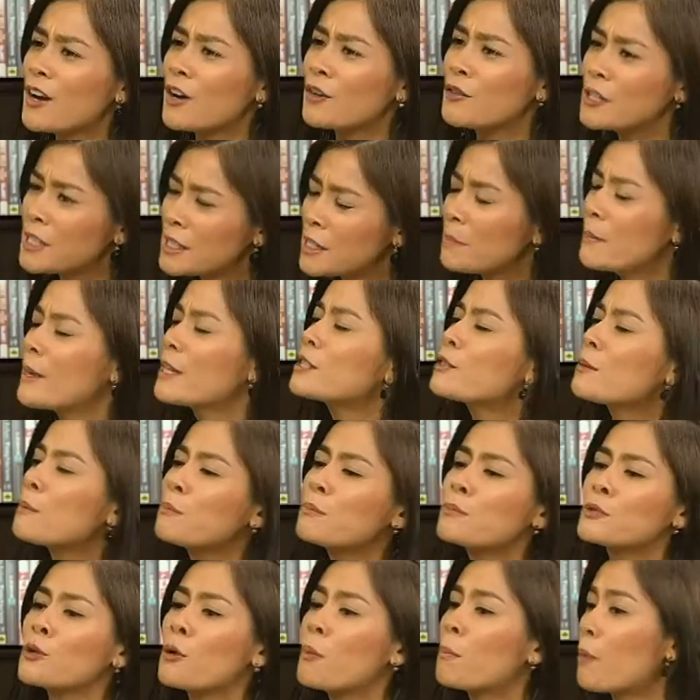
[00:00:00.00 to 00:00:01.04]
really makes him
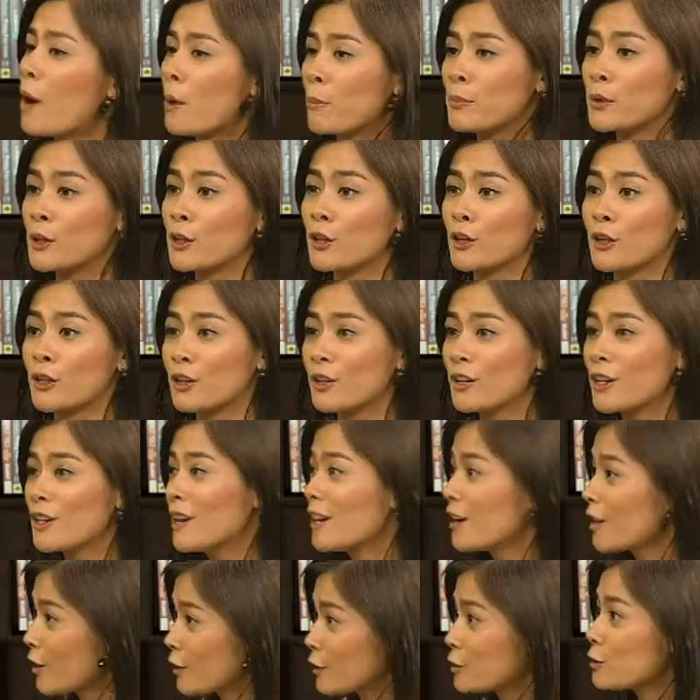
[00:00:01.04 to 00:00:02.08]
so popular?
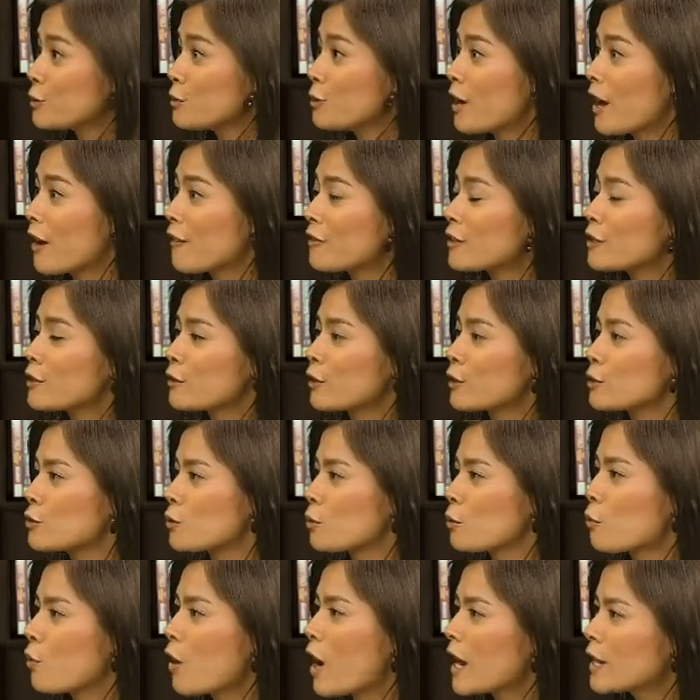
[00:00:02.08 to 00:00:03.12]
Do you have any thoughts? Or
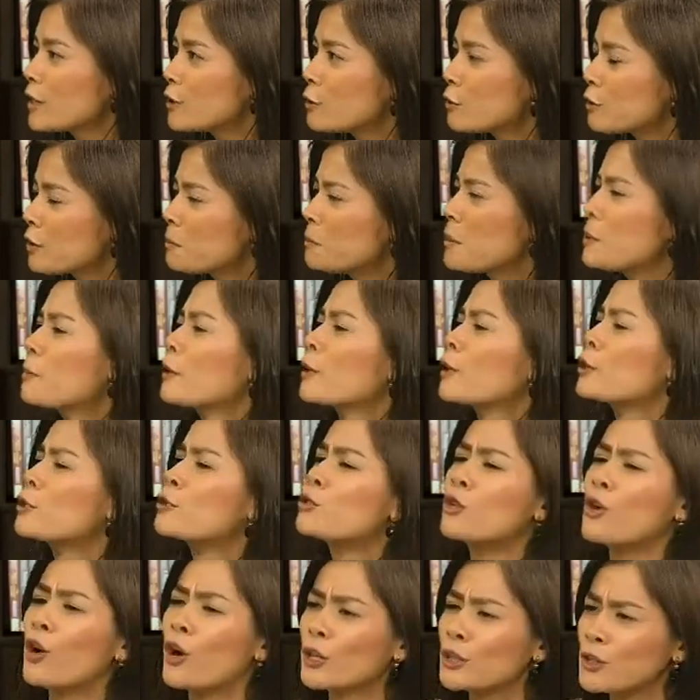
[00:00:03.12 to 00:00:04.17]
why do you think people are
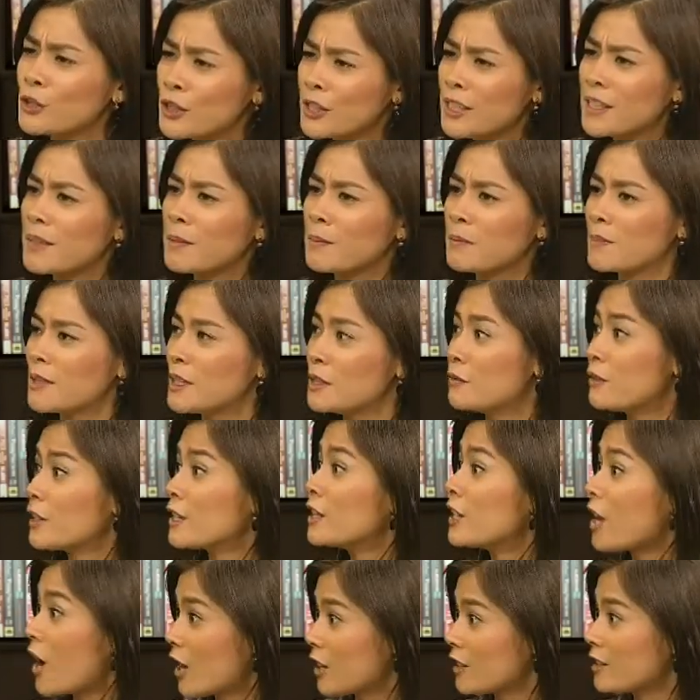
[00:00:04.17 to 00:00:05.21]
drawn to him, even
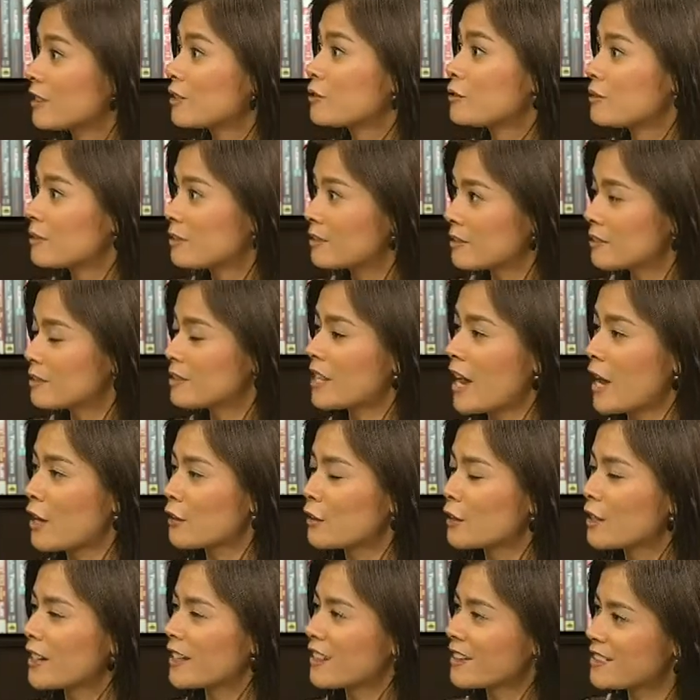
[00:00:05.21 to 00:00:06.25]

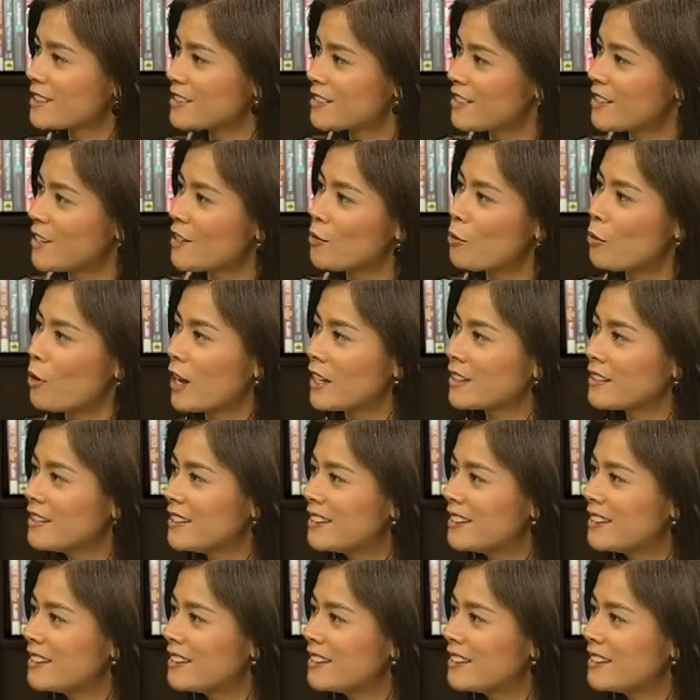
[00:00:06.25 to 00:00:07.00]
non-Catholics? Juan?